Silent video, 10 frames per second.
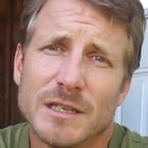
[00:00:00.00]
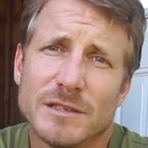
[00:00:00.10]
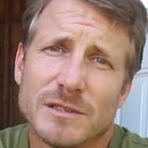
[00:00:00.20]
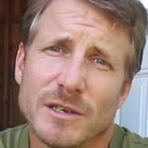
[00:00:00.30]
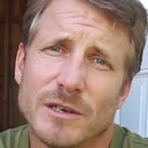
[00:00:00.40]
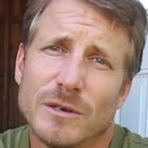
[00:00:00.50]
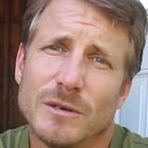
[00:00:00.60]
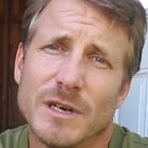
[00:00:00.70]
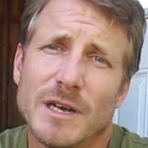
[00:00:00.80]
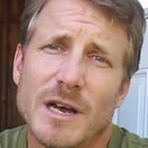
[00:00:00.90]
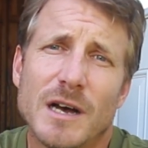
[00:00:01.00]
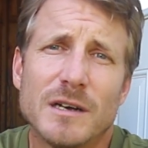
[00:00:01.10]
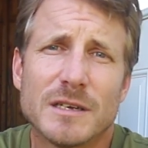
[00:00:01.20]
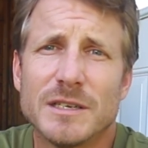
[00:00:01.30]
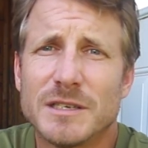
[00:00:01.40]
And so
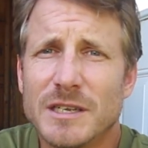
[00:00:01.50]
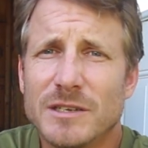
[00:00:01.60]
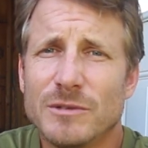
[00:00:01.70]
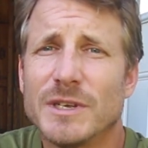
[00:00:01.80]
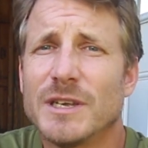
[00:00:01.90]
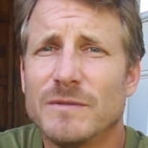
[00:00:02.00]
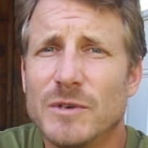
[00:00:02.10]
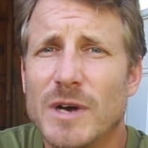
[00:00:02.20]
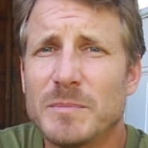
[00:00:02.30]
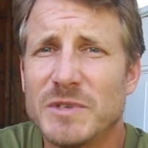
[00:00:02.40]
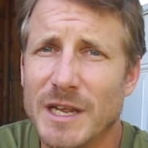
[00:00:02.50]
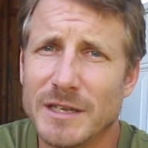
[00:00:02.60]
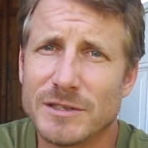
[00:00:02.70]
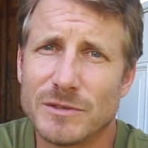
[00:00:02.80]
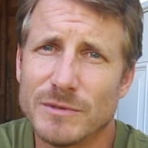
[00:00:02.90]
I'll continue to give you
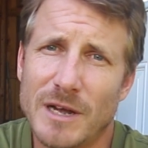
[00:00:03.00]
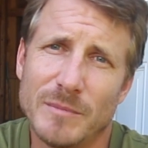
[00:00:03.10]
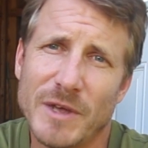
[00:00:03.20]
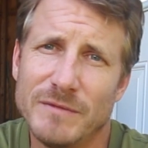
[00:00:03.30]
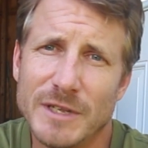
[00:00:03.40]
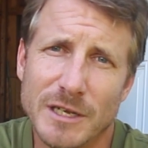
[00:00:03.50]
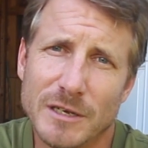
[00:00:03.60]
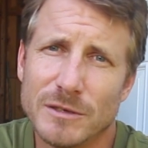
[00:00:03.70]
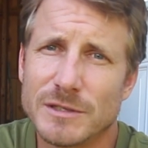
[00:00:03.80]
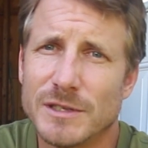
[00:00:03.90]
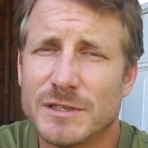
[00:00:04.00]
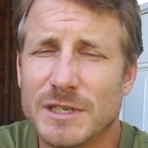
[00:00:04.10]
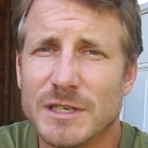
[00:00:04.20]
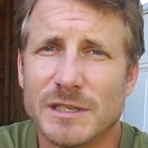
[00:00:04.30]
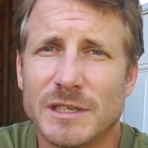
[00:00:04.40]
updates throughout my videos this
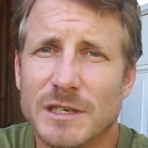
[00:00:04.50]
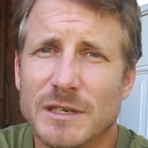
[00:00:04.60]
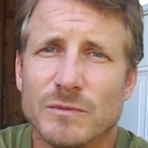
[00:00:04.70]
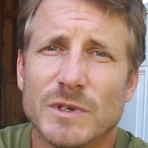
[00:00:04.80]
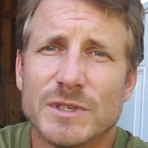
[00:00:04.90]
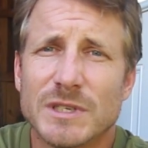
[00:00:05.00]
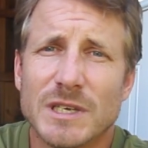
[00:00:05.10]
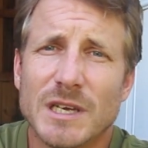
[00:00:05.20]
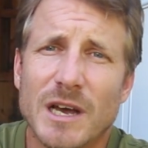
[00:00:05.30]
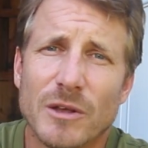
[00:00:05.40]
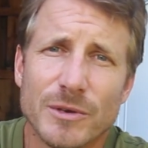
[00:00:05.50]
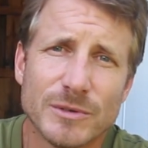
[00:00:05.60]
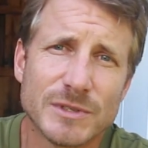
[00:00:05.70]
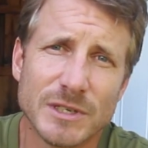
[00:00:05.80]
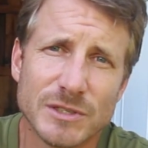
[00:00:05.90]
season, and we'll see how
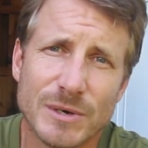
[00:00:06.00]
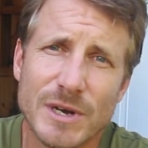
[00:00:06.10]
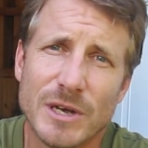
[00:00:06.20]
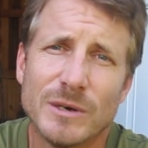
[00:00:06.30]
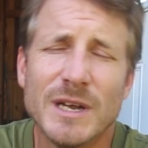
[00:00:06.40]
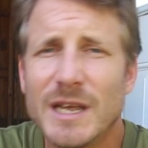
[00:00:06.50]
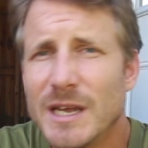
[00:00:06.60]
those things grow.